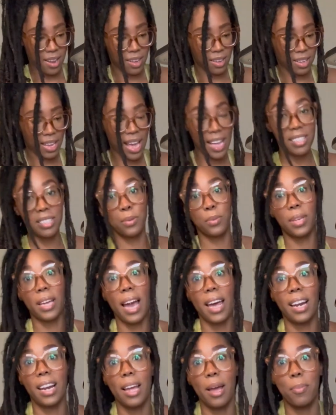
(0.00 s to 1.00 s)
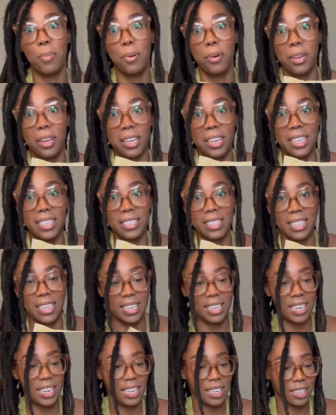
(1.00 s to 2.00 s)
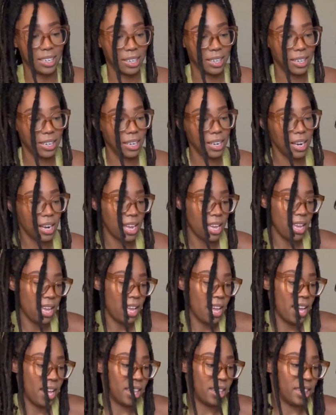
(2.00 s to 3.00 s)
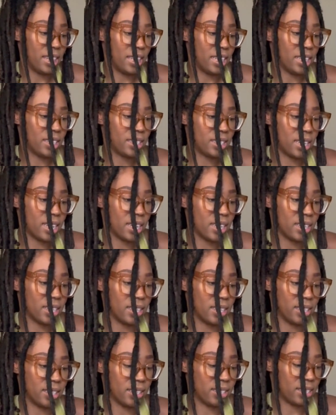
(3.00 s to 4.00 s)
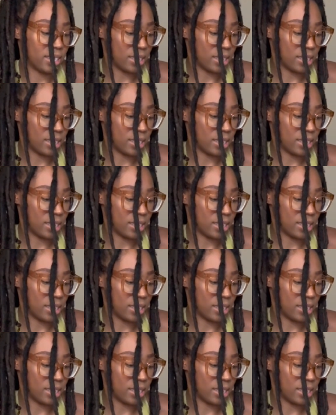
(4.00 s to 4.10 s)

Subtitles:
Okay, so we got a couple goodies in here. This is